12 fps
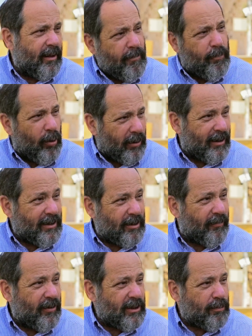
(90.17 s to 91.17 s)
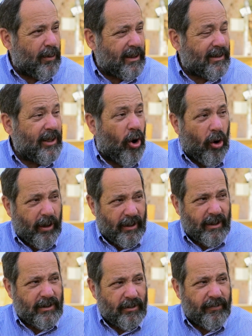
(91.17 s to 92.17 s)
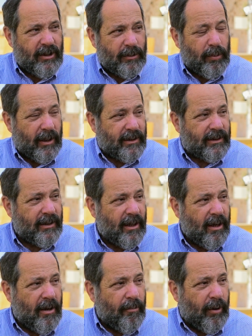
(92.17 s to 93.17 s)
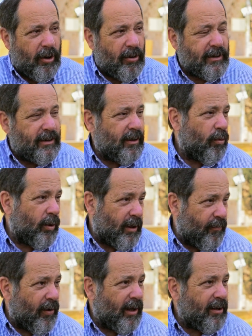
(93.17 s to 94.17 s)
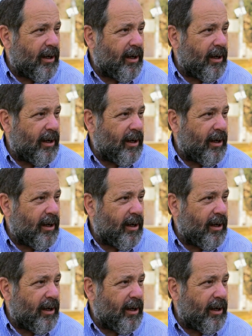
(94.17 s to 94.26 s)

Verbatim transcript: the importance of this place, the holiness of this place, because what he felt